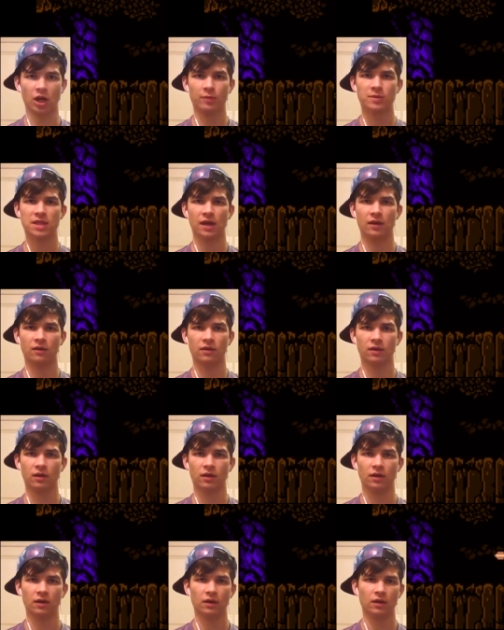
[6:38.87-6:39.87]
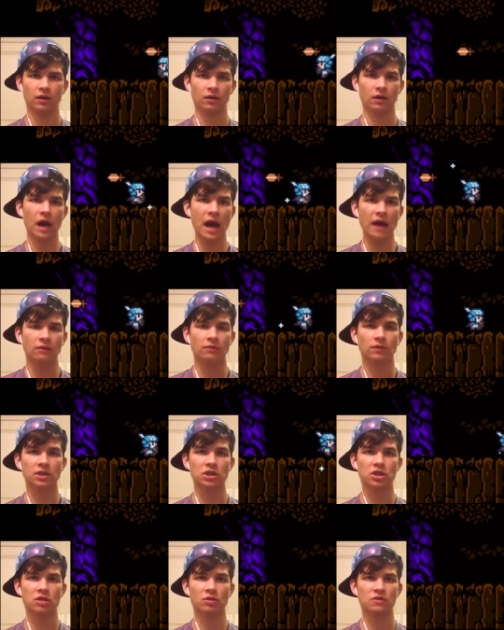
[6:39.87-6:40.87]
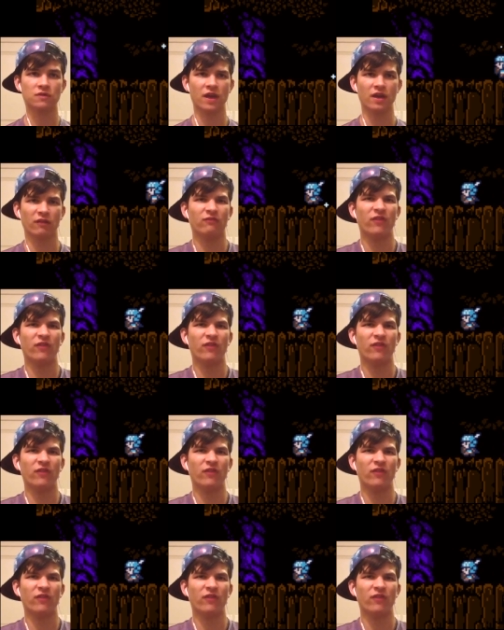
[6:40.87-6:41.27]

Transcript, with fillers: drops down. Ah! Then she throws fe